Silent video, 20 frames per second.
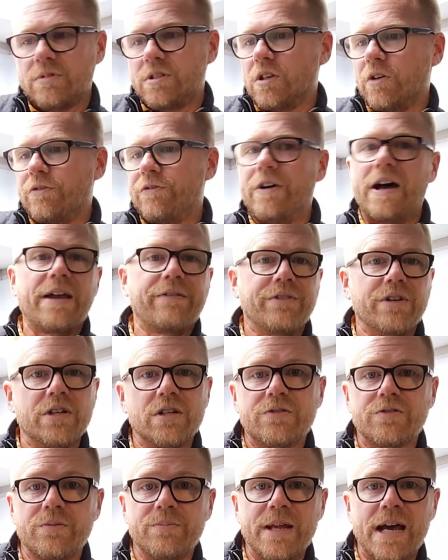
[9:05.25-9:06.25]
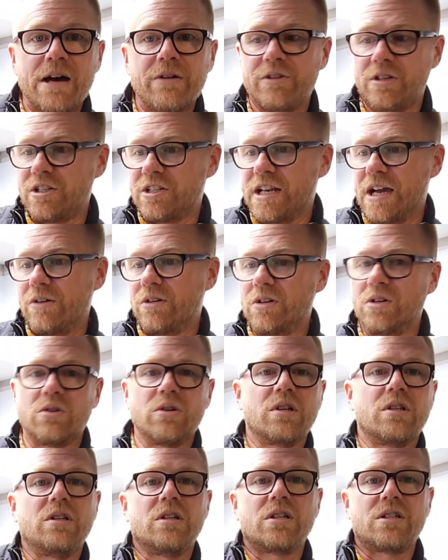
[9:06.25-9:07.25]
So five years from now, the shower
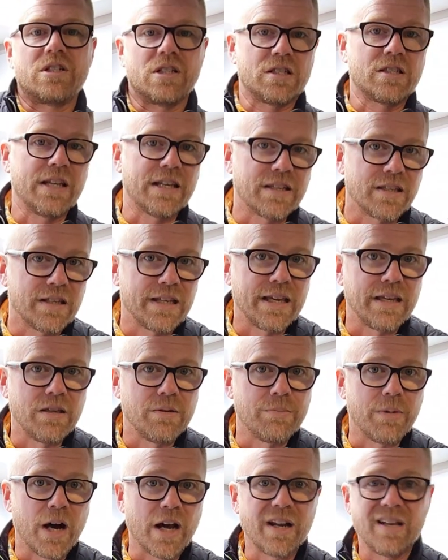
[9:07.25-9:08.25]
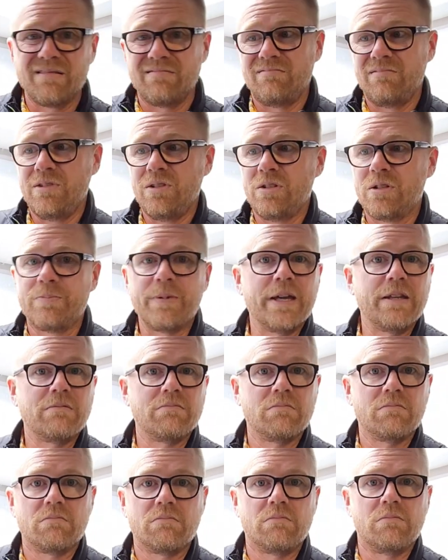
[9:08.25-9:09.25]
door will look just like the day you bought it, and you
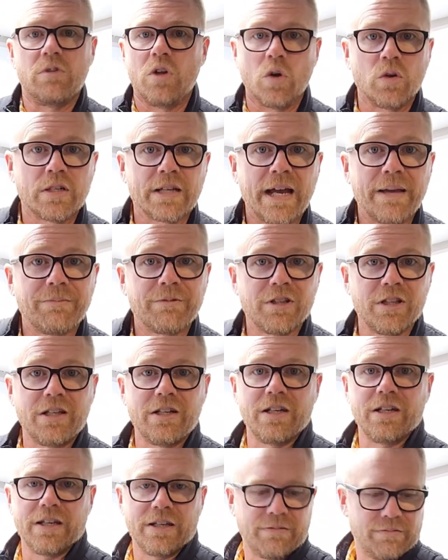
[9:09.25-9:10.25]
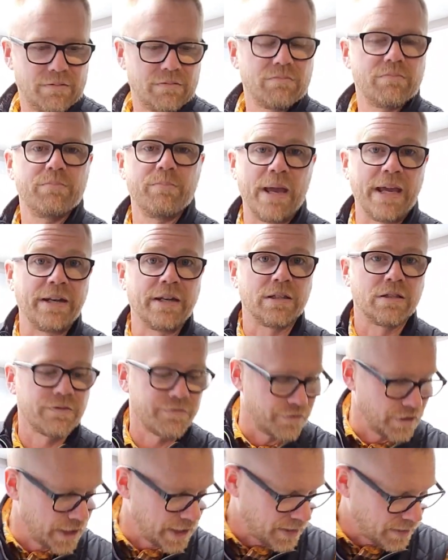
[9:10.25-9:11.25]
spent no time cleaning it. Maintenance
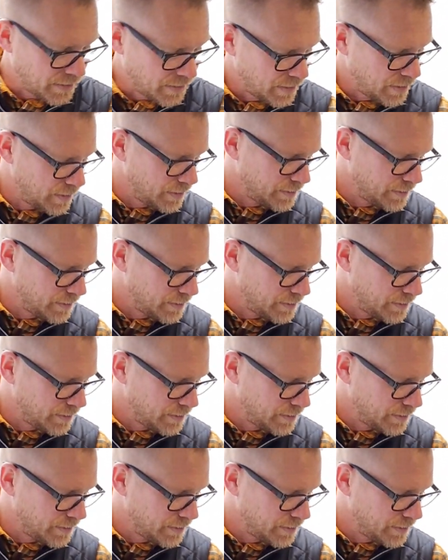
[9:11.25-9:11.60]
free.